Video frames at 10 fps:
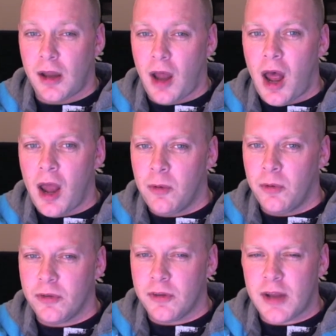
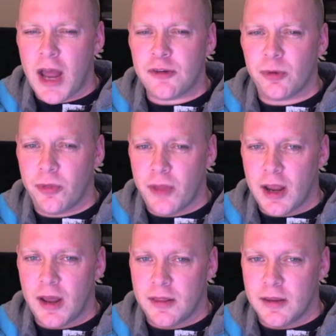the natural
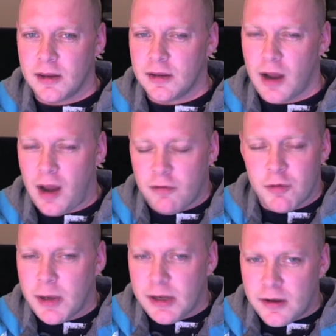thing I think that
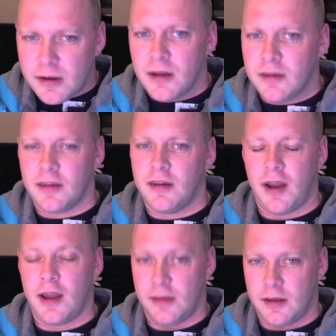everybody does,
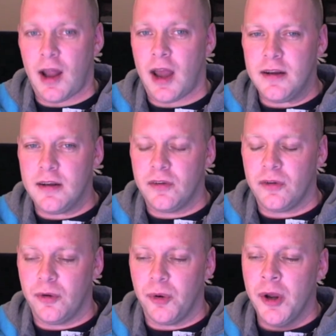and that I did
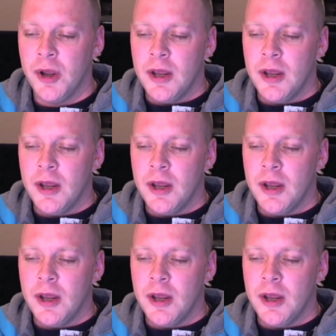too,